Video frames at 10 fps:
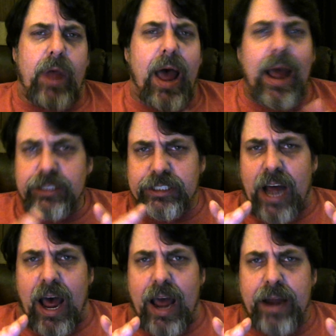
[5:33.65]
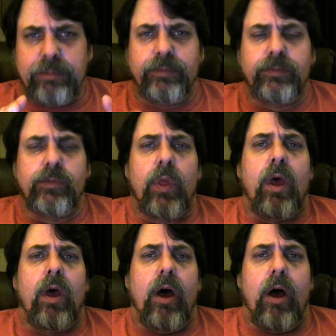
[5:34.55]
Einstein
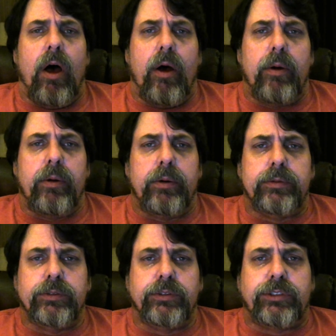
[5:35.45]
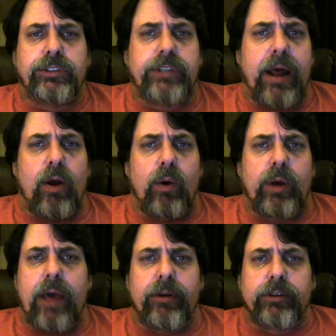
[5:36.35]
uh, said,
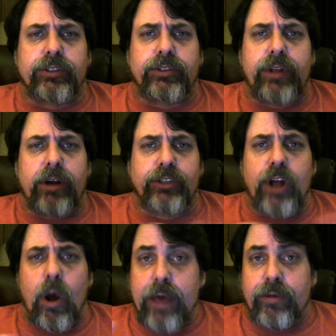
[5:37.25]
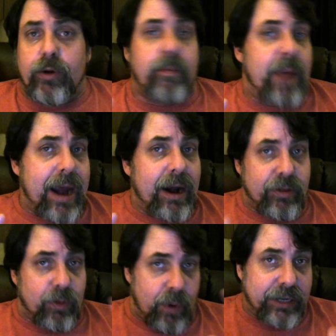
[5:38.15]
okay, there's no ether. Mainly
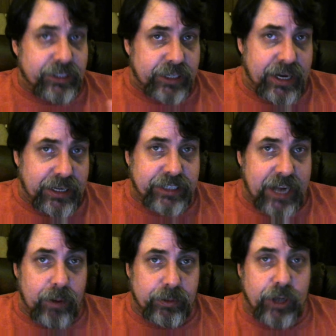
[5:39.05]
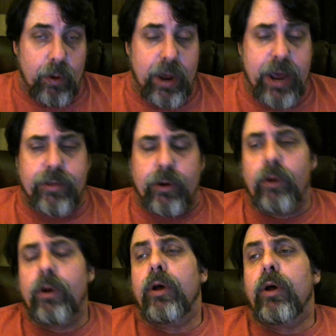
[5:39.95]
the reason he said there was no
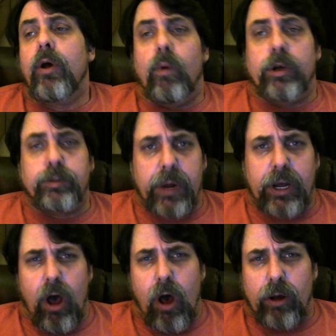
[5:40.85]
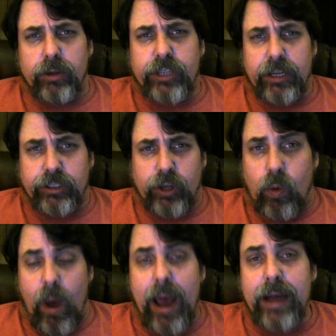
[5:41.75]
ether was because his
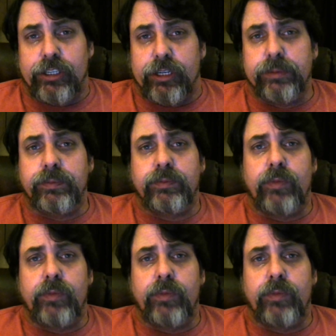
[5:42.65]
equation